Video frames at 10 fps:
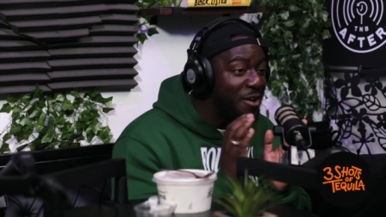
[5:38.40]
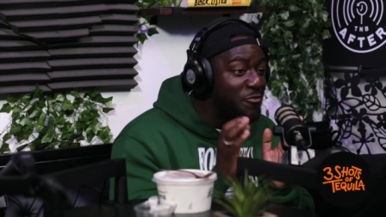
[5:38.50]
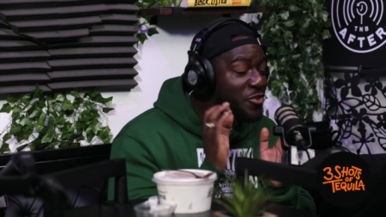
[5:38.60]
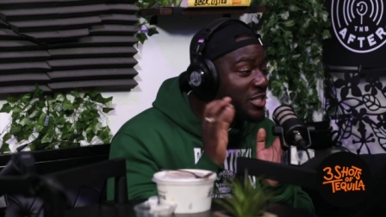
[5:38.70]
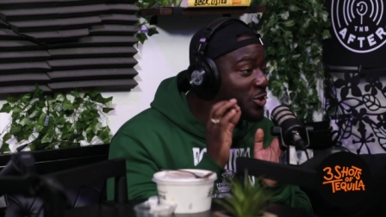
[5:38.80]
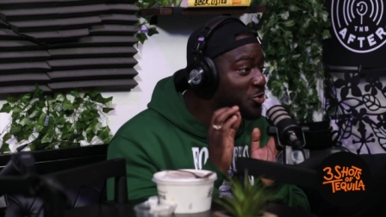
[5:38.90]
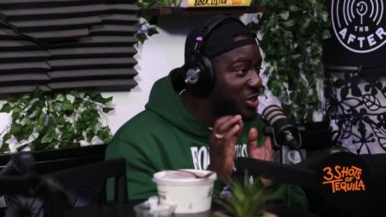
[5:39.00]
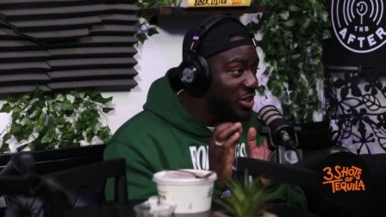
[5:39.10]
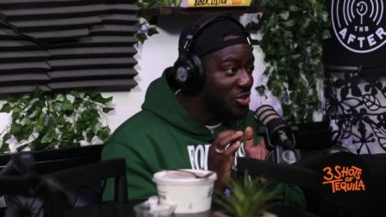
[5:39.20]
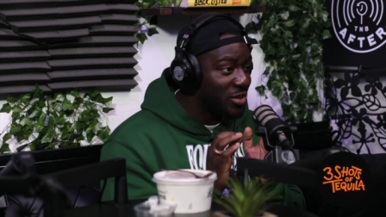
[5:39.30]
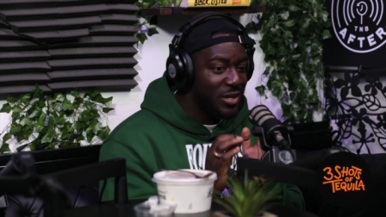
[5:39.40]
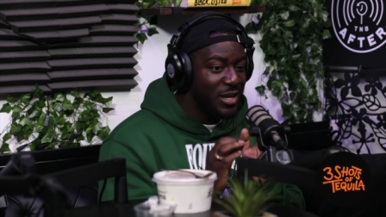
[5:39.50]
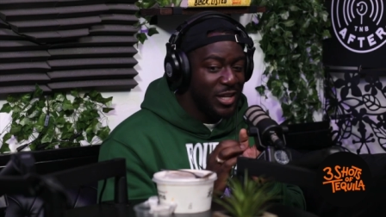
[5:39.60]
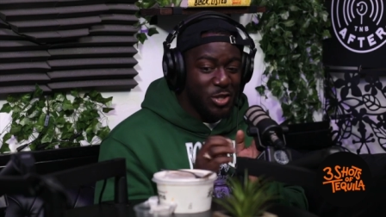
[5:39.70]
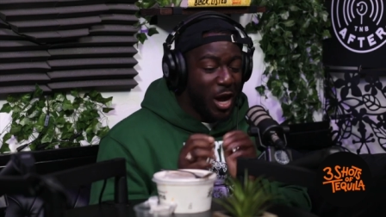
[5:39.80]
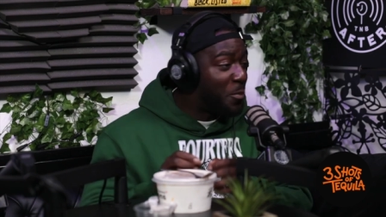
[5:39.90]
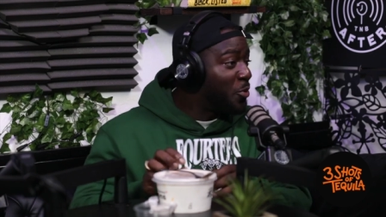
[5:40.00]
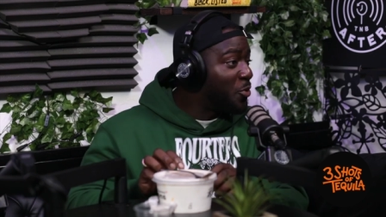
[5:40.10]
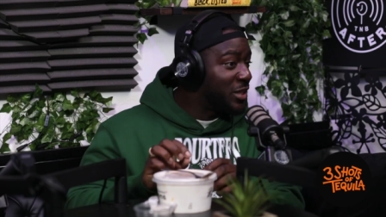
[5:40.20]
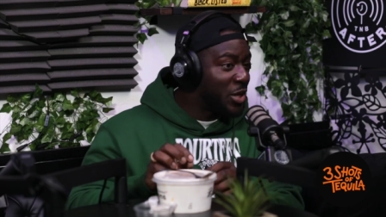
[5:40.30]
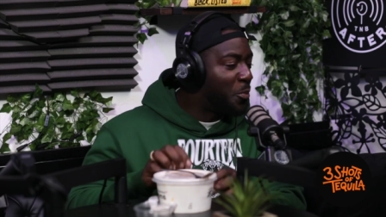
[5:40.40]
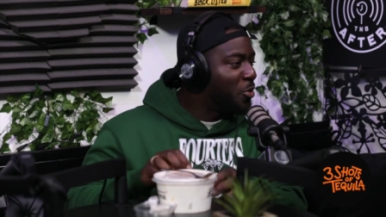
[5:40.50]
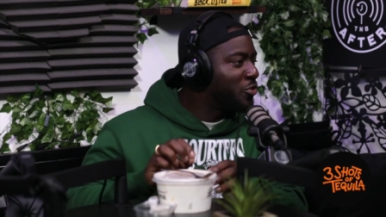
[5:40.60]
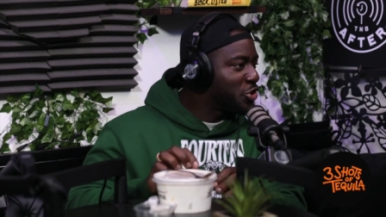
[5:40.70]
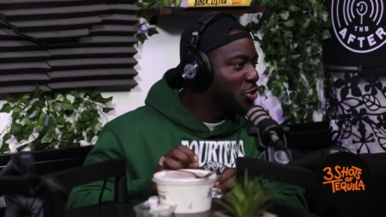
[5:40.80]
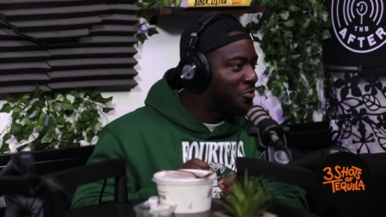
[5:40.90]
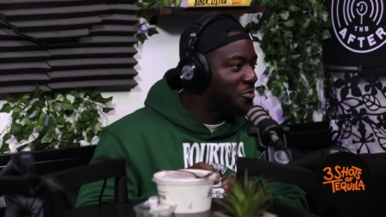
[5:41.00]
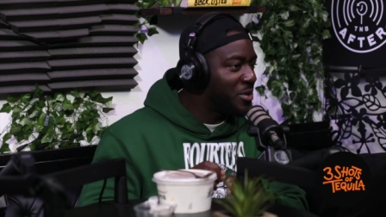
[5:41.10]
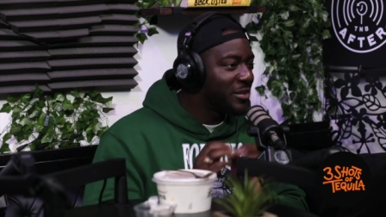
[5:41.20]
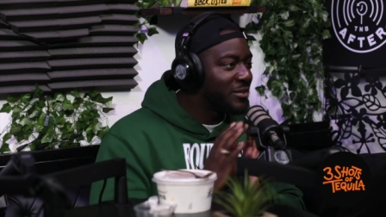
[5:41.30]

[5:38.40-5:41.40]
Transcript: Every single gesture. So I'll pour, they'll pour a shot for me.